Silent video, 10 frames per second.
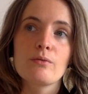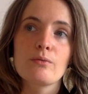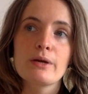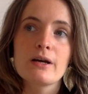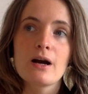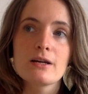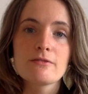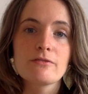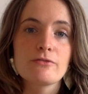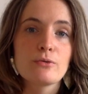we kind
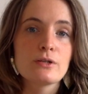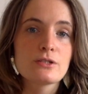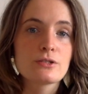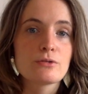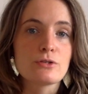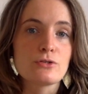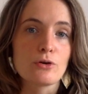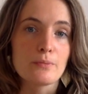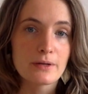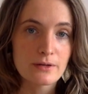of fall into a
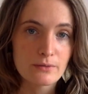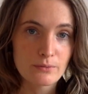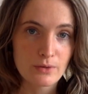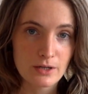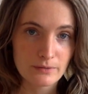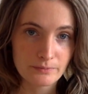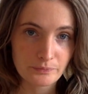dominant one.